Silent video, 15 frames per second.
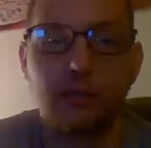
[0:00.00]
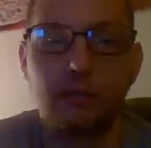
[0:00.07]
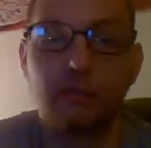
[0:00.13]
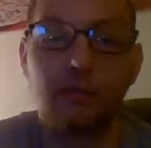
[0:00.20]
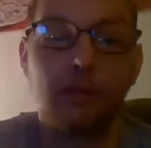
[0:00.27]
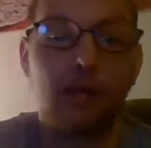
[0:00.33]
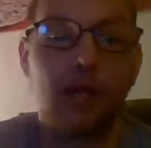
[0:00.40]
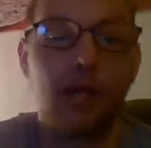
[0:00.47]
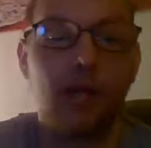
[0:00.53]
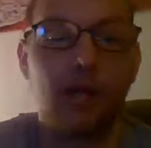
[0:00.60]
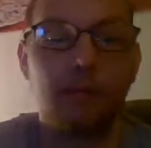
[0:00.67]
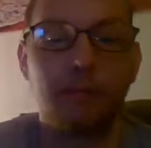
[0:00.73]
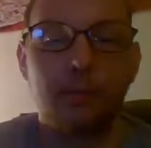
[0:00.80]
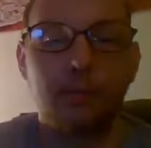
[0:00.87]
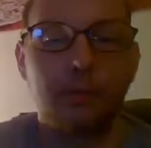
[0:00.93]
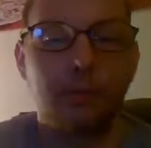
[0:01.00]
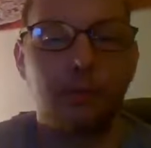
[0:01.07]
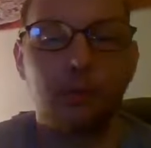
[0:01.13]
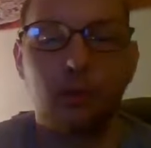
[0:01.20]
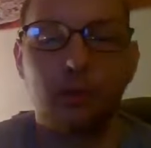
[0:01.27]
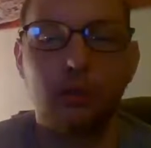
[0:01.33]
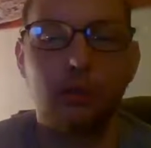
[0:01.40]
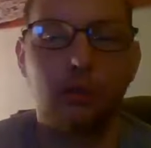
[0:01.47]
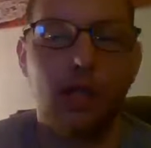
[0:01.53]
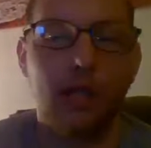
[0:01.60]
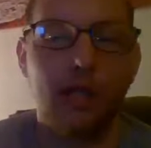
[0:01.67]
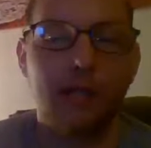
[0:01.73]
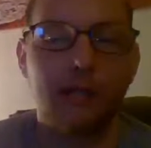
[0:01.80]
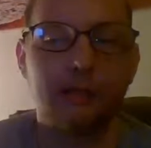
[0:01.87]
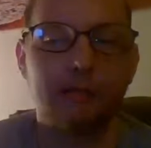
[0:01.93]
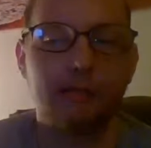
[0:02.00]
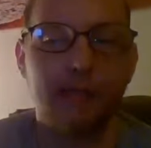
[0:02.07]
I'm a Detroit Lions